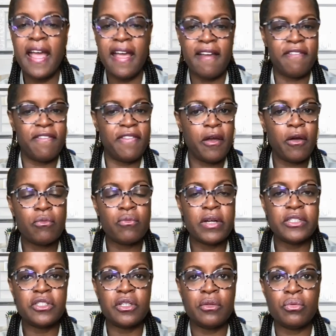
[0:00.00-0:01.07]
If they're
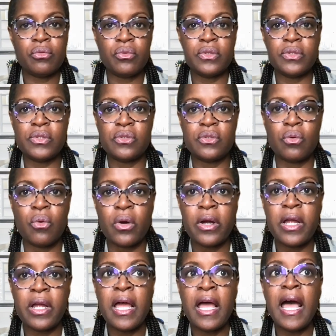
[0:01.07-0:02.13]
rushing through the
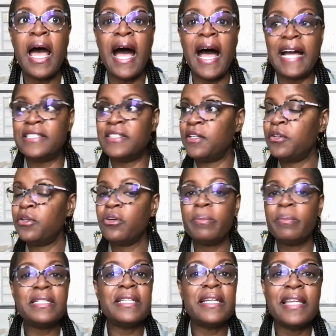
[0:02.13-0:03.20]
store, I see you're
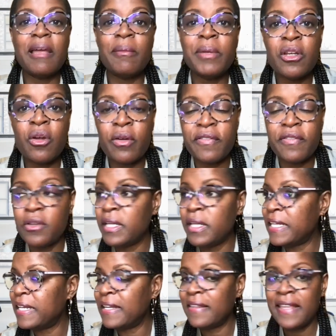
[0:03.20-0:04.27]
busy. Let me know if you
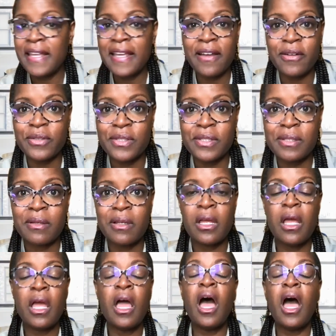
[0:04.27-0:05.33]
need anything else.
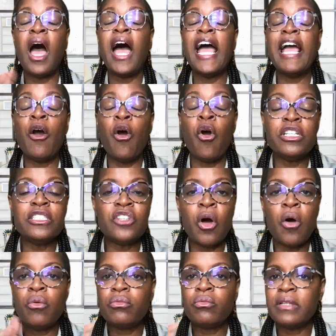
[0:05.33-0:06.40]

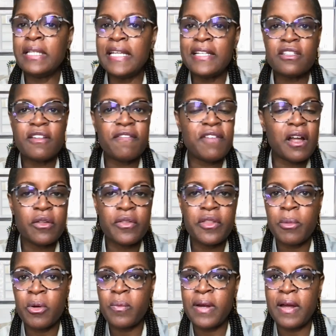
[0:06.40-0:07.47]
Don't need to follow
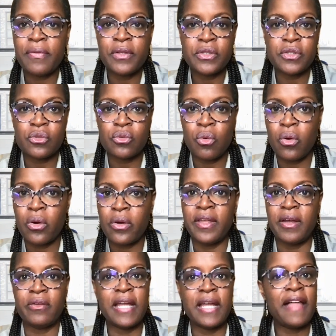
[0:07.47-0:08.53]
them around the store.
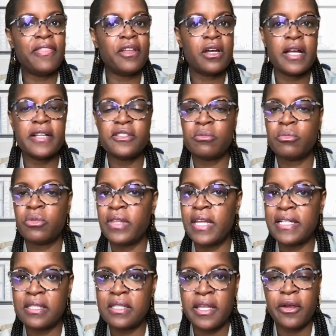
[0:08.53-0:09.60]
They're not the customer
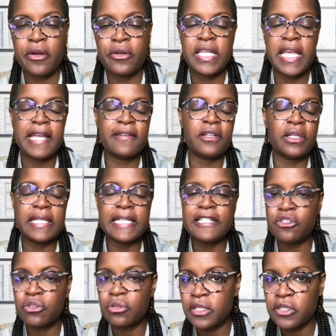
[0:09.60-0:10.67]
that's there taking a
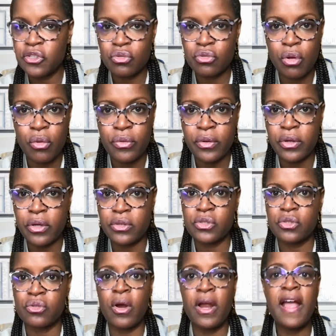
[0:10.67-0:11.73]
leisurely stroll through your
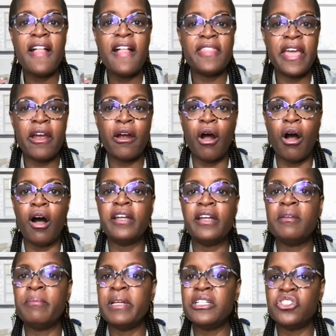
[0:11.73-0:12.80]
store. They are on
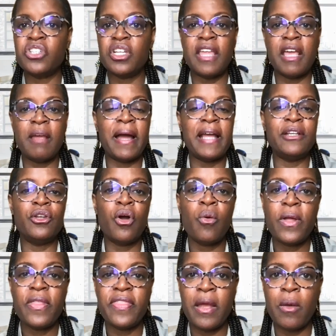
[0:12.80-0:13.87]
a mission. They might know
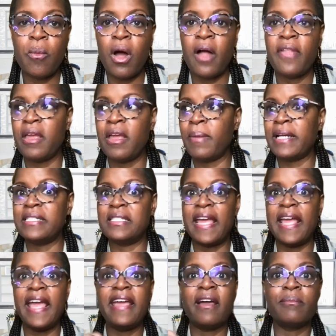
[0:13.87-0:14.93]
what they want. They might
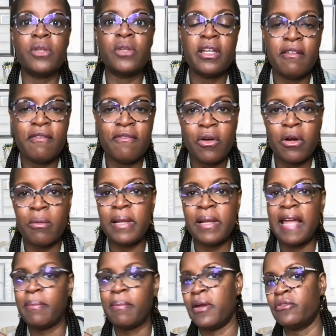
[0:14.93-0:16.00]
say, "Hey, I'm looking for a
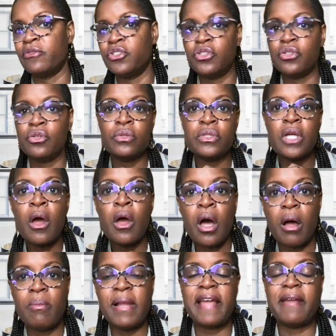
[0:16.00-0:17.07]
black pair of shoes,
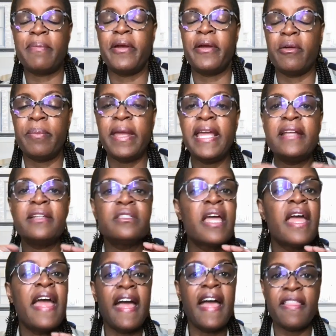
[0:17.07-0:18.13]
a black pair of pants,"
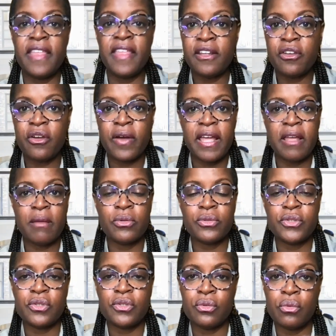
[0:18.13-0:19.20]
and then you're able
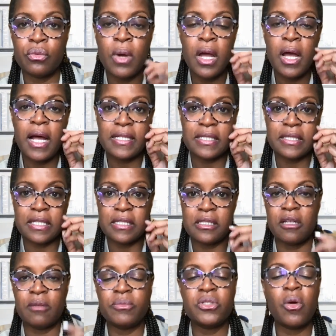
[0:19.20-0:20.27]
to
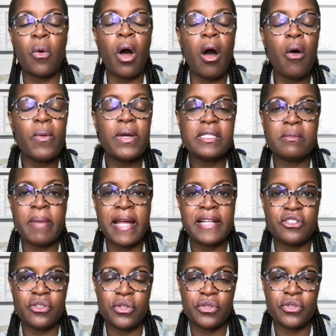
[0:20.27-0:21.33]
assist them. So always
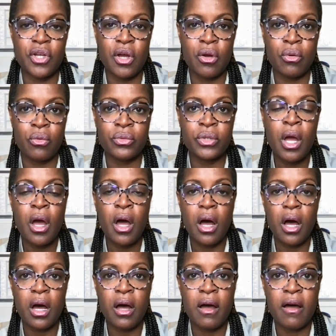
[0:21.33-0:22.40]
match the tone
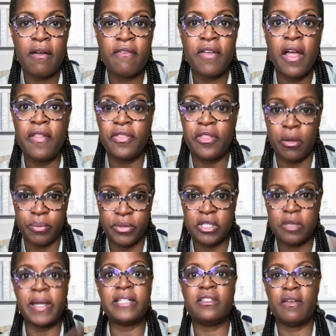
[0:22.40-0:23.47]
of the
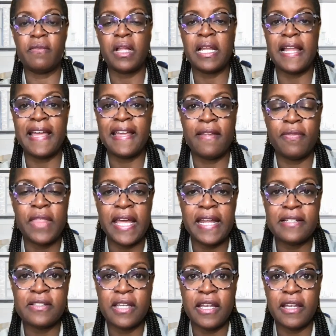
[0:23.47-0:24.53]
prospective client that
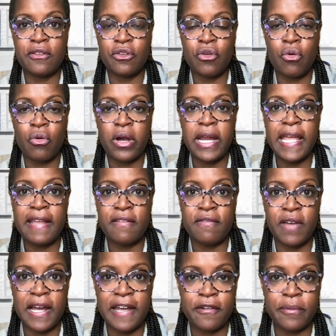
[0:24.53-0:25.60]
is in your
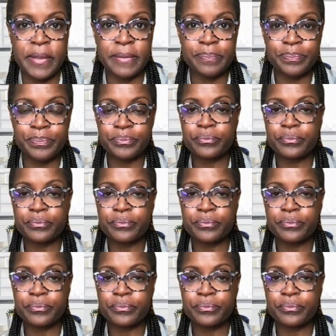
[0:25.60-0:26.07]
environment.